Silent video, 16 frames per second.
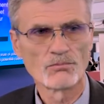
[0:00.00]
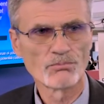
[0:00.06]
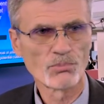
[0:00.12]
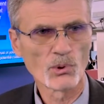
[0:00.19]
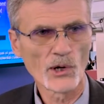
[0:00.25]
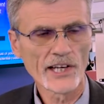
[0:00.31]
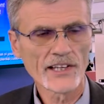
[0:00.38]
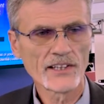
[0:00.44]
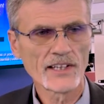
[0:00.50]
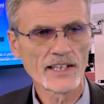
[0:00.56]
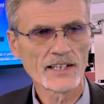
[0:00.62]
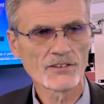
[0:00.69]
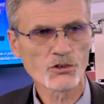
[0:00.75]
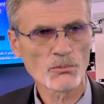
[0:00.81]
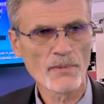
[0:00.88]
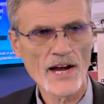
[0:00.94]
Bring you the
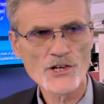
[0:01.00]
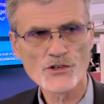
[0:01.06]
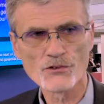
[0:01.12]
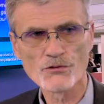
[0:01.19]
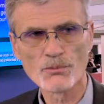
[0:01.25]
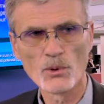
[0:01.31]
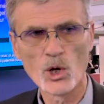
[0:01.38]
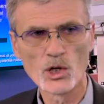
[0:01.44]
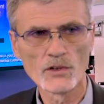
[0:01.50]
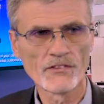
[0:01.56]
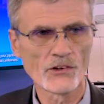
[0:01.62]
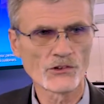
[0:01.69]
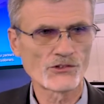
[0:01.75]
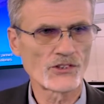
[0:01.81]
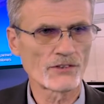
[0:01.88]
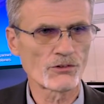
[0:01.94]
information from all of
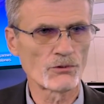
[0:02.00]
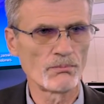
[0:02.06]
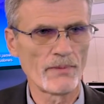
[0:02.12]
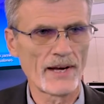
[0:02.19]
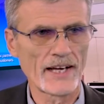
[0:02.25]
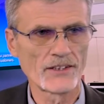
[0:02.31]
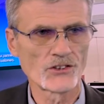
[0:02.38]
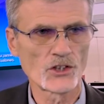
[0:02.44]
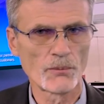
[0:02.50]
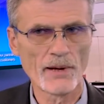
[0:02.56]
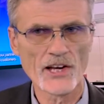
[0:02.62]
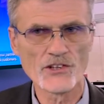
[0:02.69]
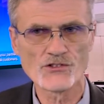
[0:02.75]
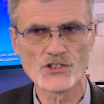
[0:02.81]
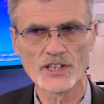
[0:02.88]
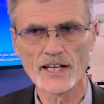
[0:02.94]
those different
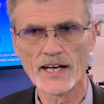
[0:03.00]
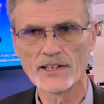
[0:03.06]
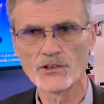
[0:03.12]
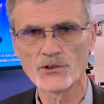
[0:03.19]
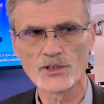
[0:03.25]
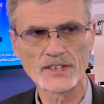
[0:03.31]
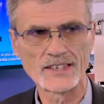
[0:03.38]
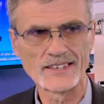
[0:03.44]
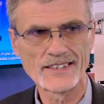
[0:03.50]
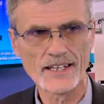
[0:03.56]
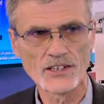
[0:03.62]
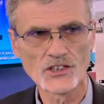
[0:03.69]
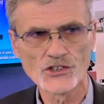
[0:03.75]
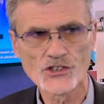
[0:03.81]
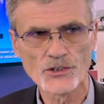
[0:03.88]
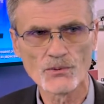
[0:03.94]
domains together in an
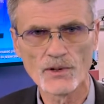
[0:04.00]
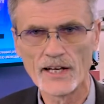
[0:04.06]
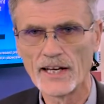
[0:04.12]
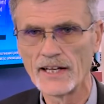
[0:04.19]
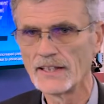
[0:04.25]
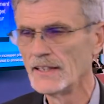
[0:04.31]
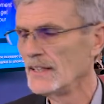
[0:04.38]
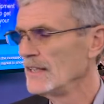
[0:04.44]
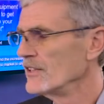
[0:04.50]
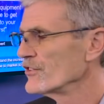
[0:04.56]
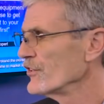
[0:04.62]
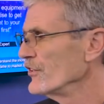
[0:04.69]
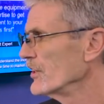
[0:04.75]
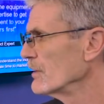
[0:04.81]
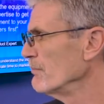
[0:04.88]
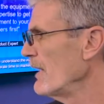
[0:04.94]
intelligent way so
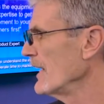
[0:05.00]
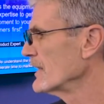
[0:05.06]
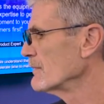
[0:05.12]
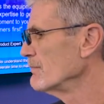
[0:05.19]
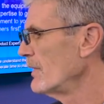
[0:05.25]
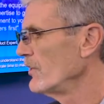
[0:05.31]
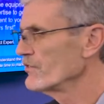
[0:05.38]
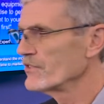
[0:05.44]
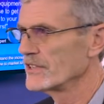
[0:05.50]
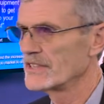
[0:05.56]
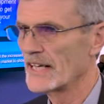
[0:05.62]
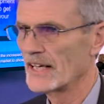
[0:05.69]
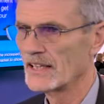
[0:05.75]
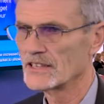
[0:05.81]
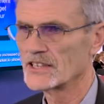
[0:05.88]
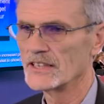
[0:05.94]
you can make the most
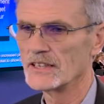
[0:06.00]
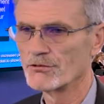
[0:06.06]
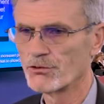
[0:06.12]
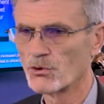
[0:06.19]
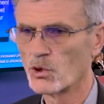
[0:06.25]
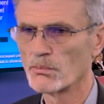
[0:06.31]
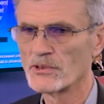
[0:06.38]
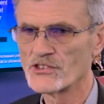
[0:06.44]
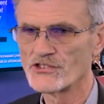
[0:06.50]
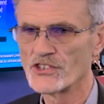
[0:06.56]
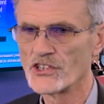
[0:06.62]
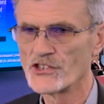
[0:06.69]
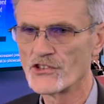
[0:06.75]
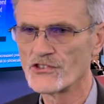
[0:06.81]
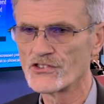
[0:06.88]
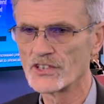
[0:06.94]
intelligent, informed
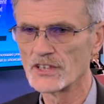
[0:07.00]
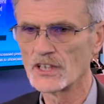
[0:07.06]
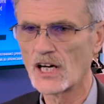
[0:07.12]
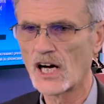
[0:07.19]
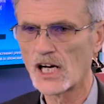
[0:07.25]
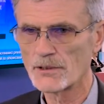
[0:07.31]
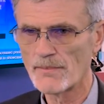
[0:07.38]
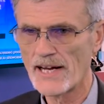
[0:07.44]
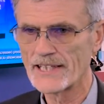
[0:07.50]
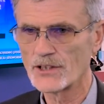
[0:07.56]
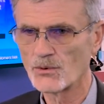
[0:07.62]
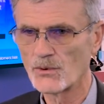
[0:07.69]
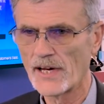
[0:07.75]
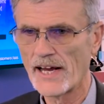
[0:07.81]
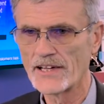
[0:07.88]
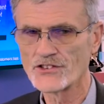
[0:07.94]
decisions in an automatic
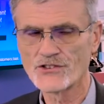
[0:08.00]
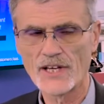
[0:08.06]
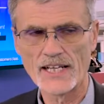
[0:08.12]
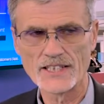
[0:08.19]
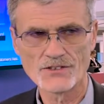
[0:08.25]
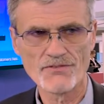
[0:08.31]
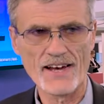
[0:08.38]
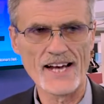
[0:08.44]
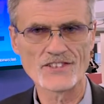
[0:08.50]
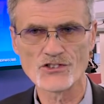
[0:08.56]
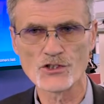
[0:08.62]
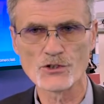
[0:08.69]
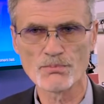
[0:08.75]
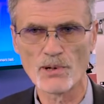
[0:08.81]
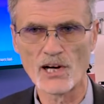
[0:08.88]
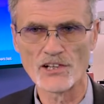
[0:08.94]
way as, as fast
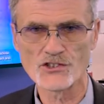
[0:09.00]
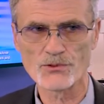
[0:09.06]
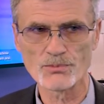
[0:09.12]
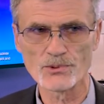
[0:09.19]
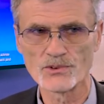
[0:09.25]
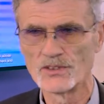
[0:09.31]
as possible.